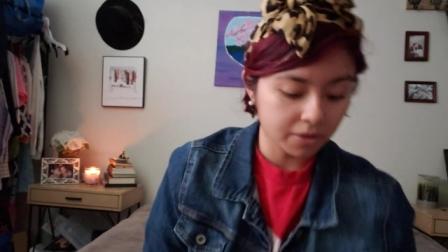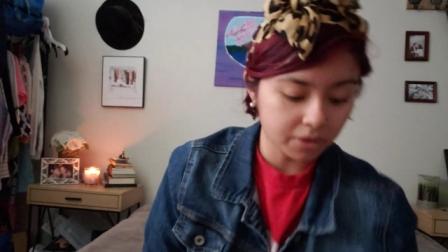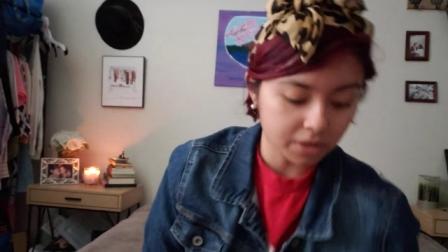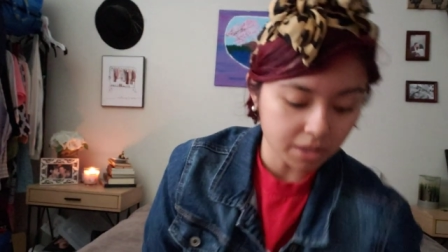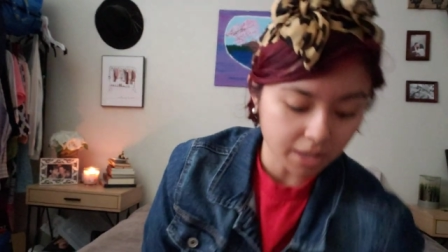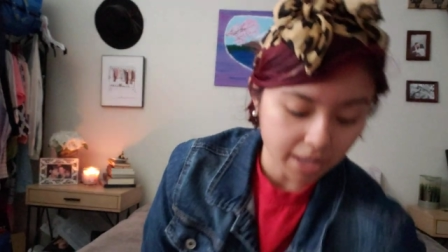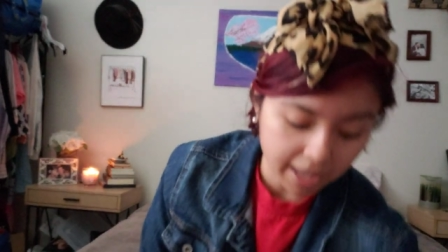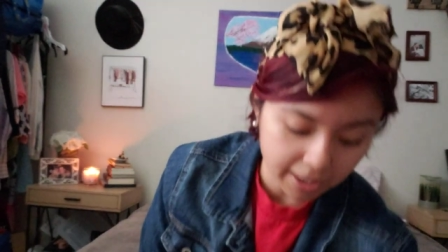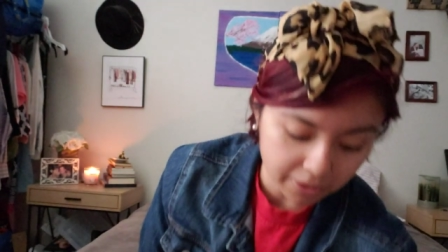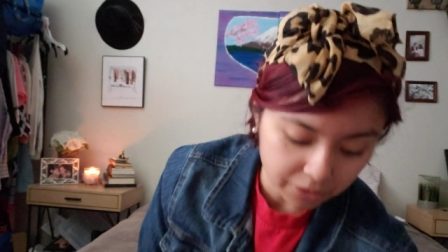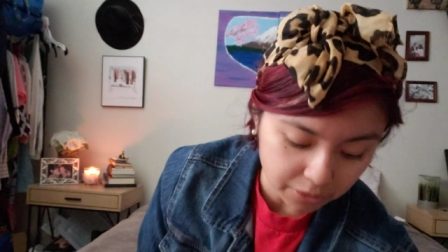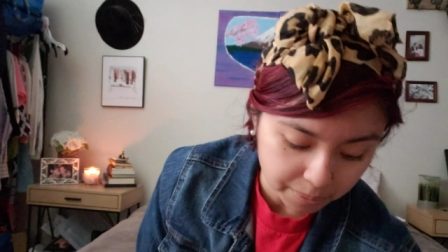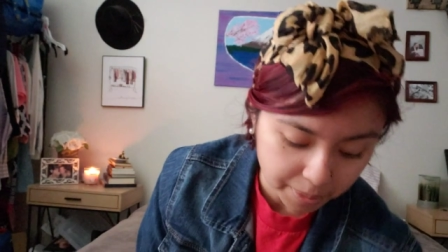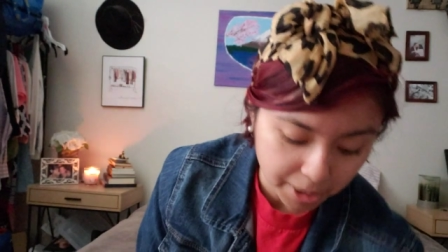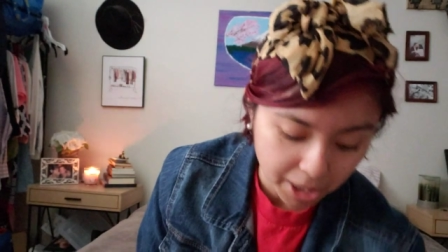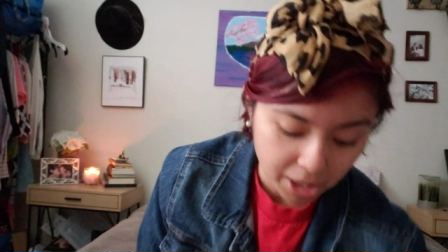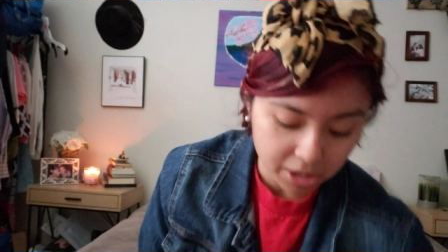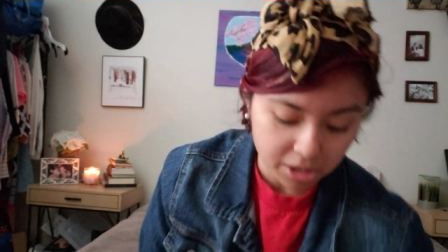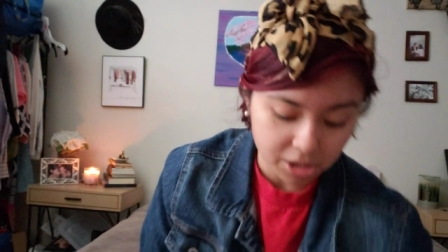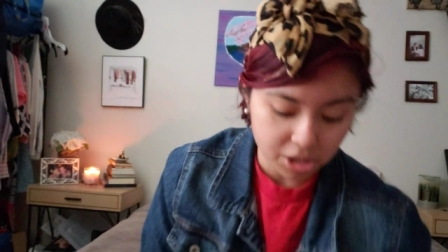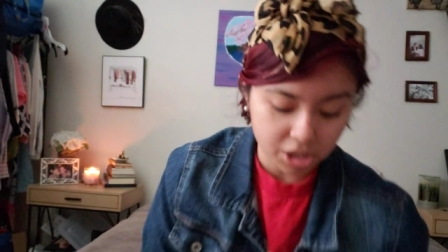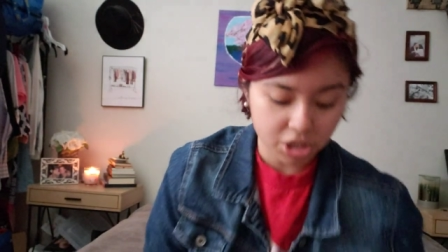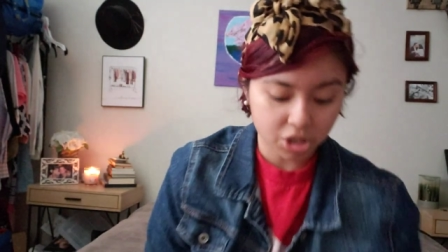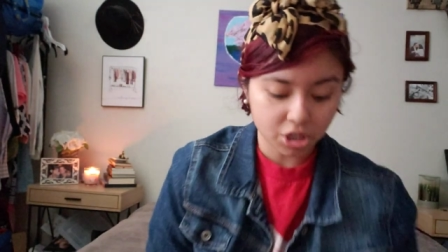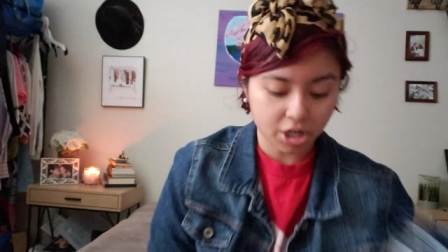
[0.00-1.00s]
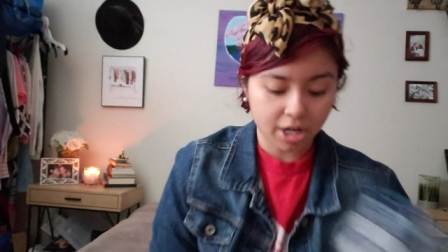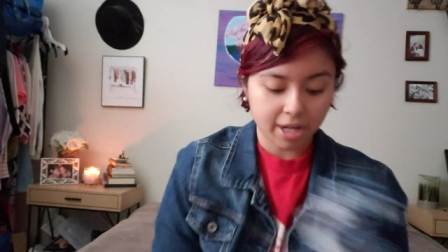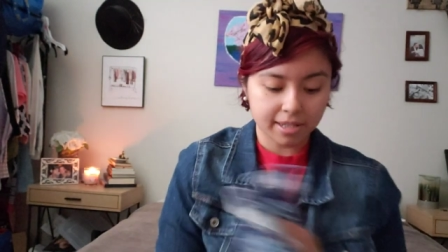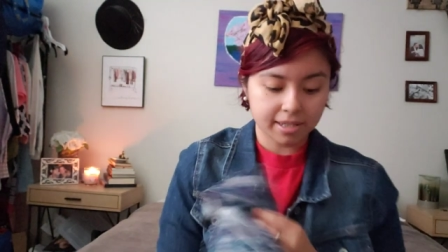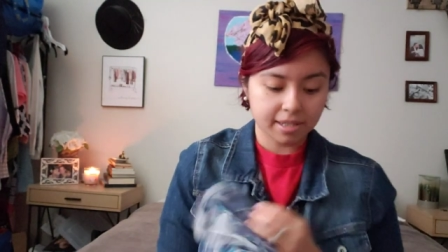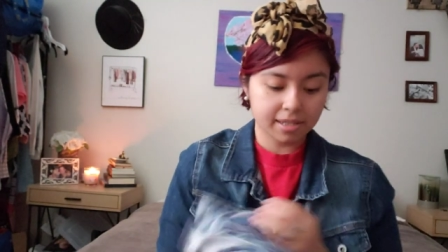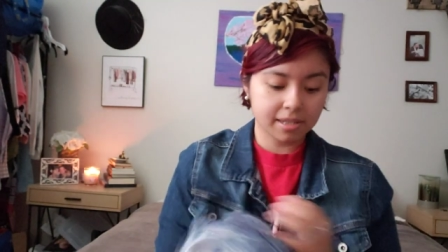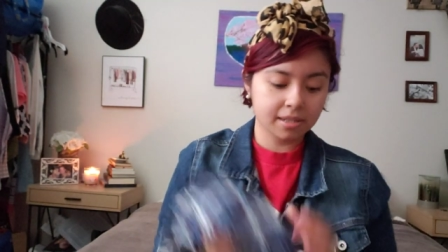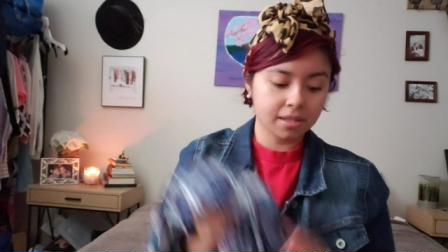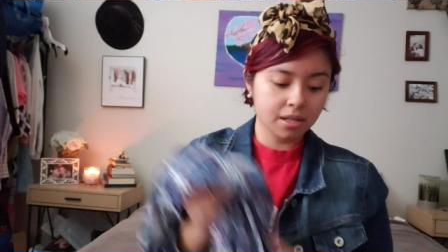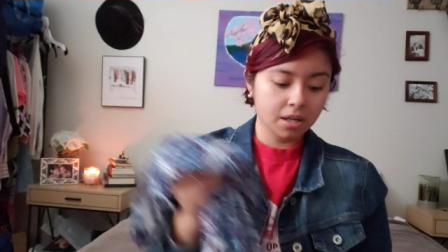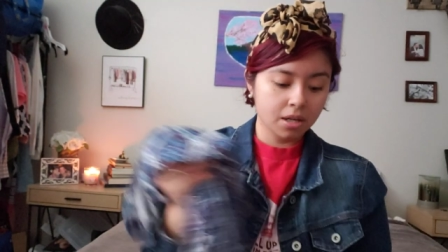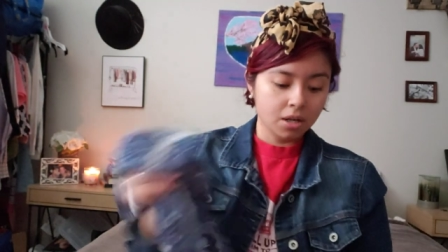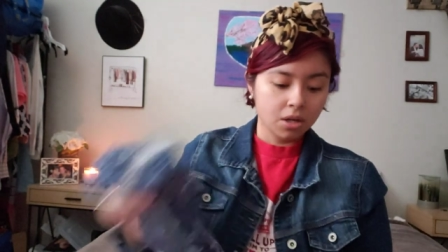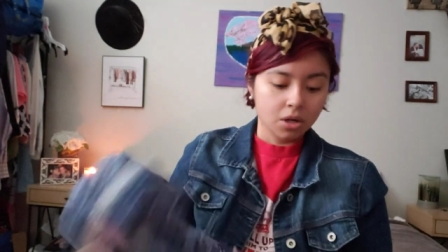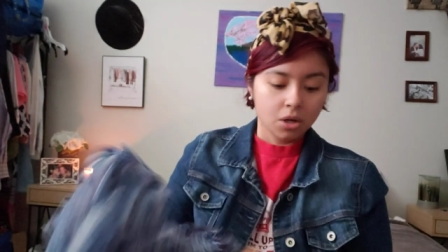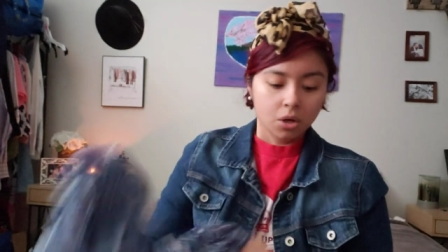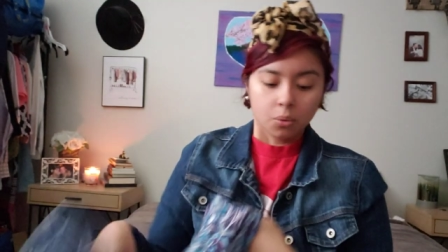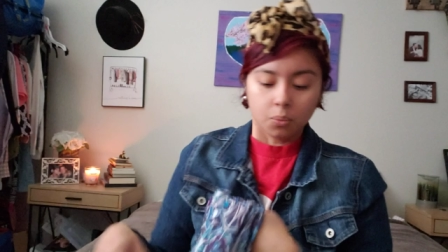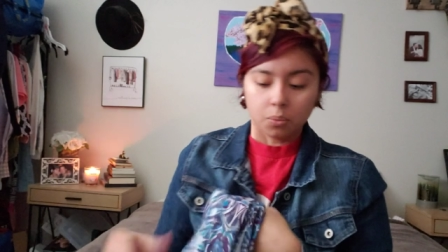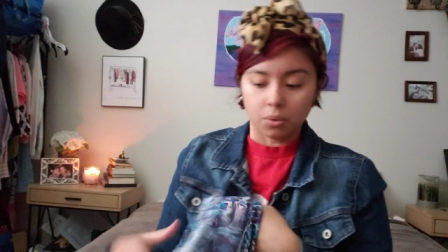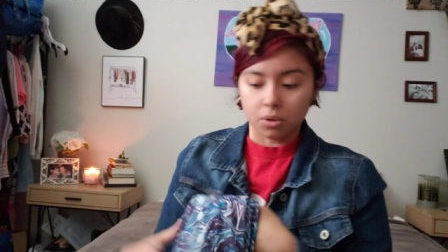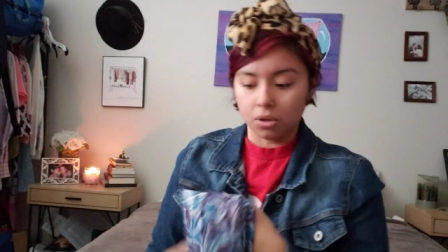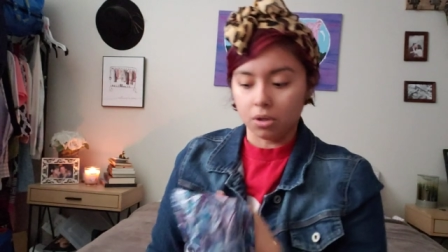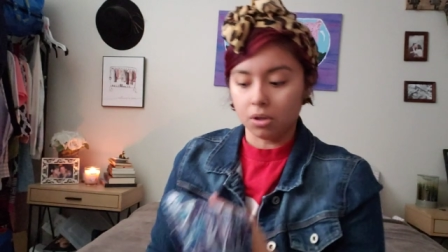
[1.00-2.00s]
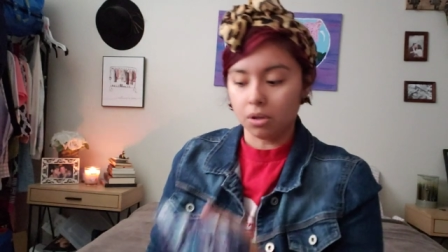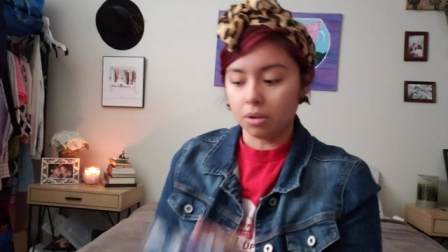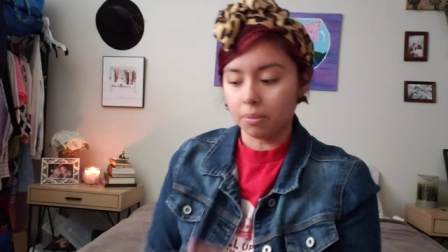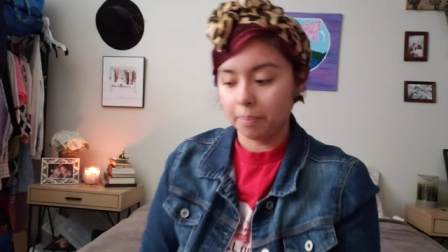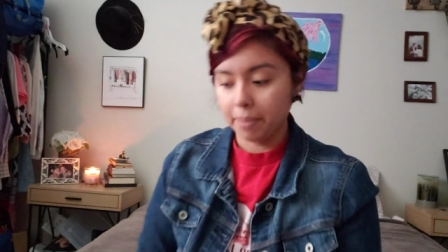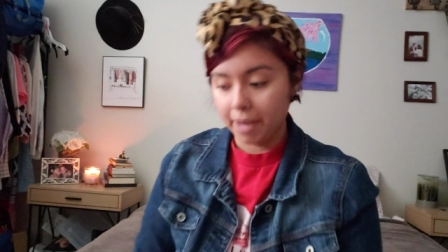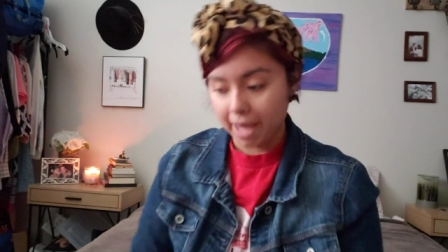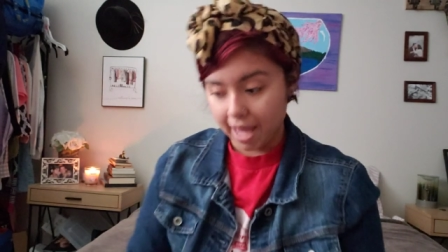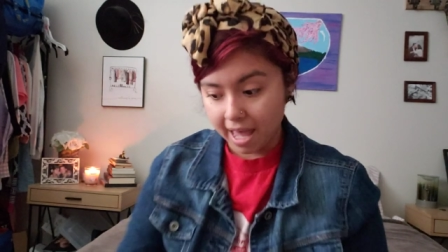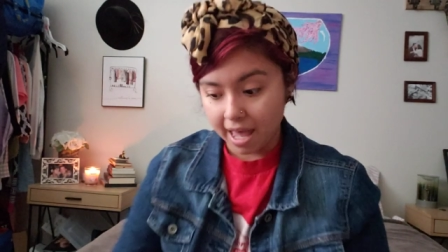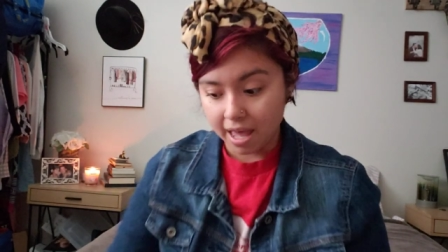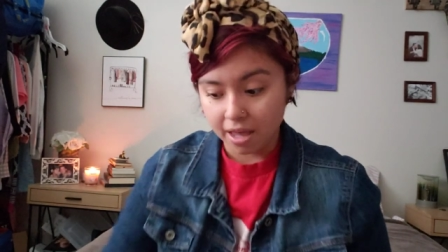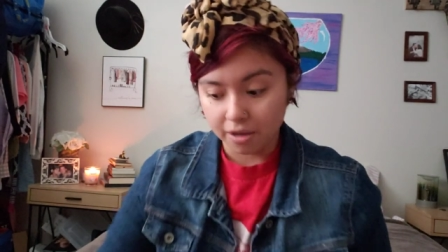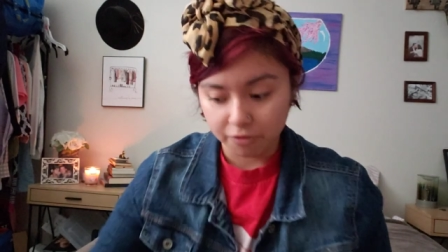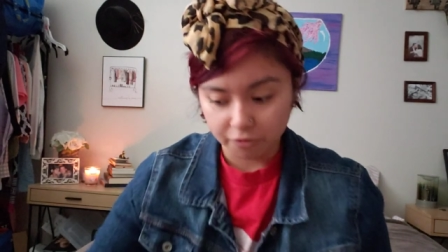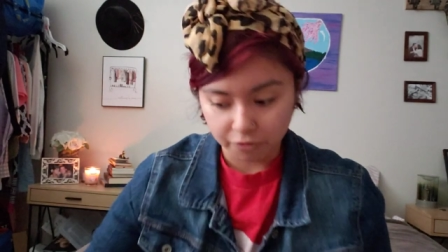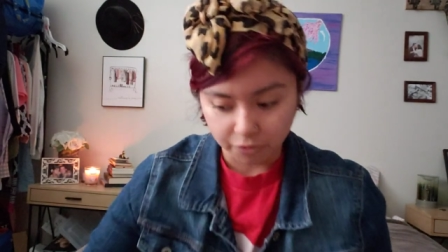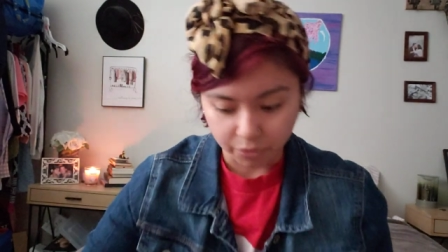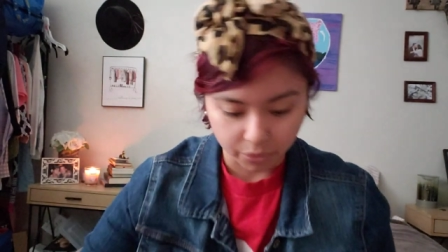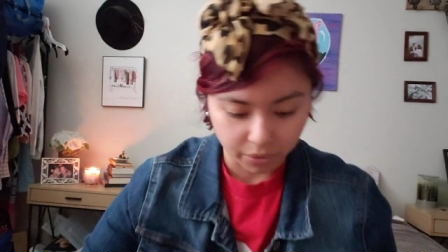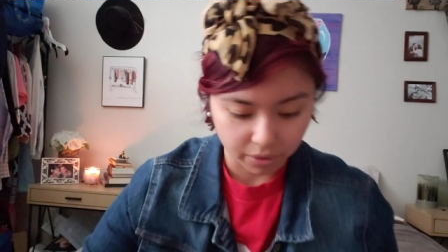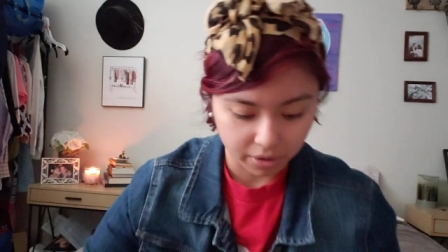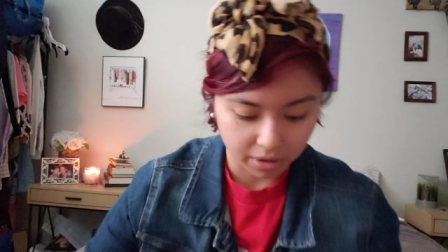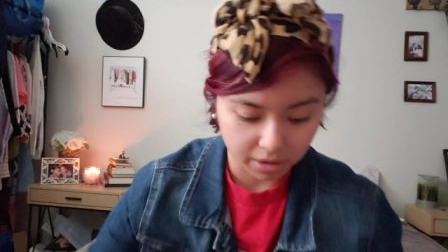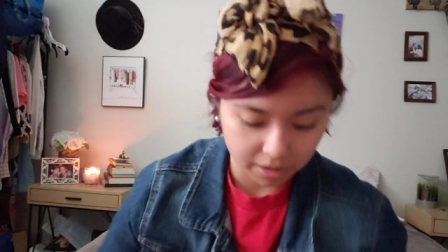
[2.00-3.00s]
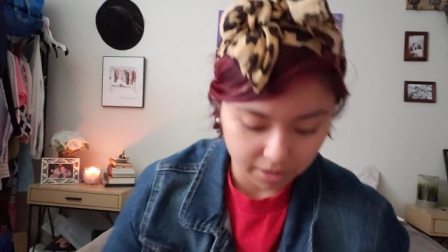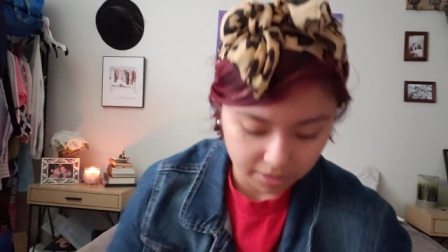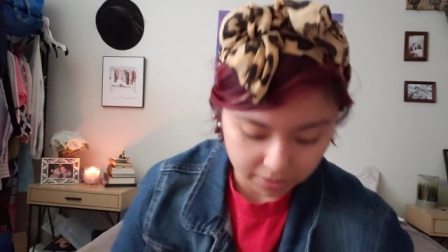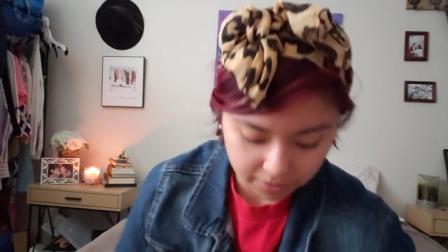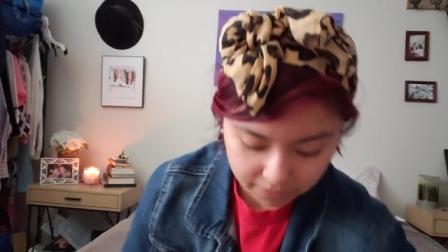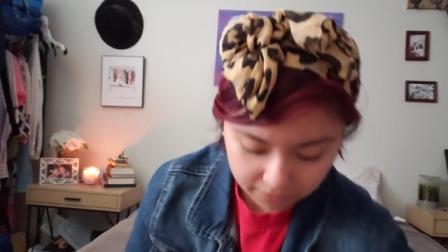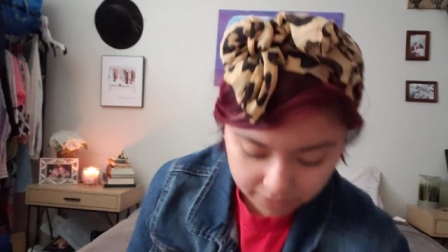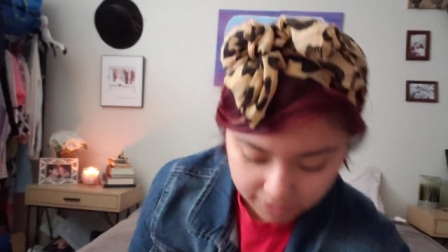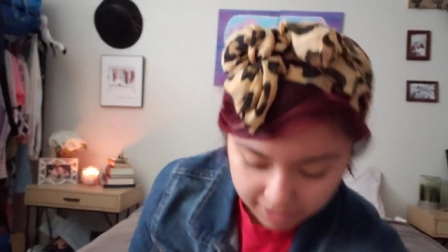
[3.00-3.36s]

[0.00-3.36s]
the Anthropologie dress will pay for